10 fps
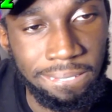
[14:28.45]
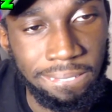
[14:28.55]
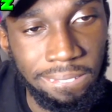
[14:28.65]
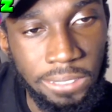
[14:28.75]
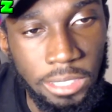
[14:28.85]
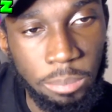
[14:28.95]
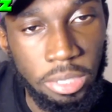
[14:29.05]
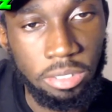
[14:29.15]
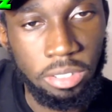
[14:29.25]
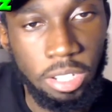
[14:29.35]
Oh, they
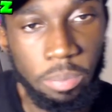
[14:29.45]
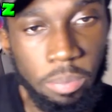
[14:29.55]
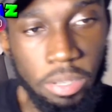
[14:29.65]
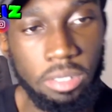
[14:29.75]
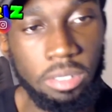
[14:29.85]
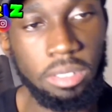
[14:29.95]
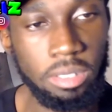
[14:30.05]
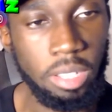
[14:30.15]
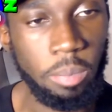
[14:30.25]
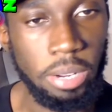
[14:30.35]
pressing, they pressing.
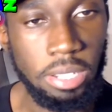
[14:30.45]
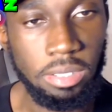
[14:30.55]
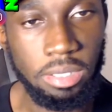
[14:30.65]
They pressing.